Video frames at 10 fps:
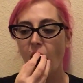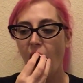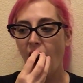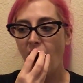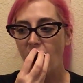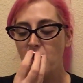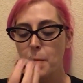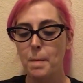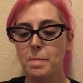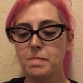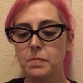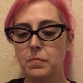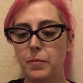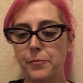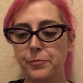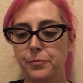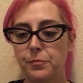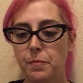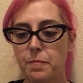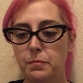
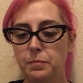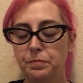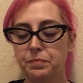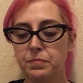(silence)